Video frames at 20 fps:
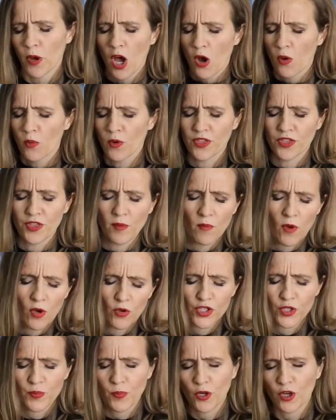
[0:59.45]
with the
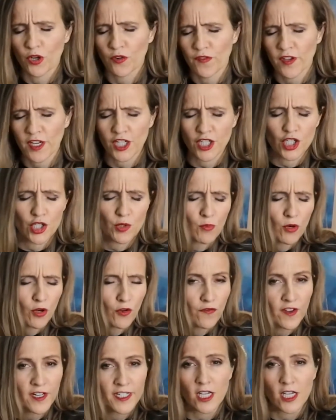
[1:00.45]
most perfect schmurfect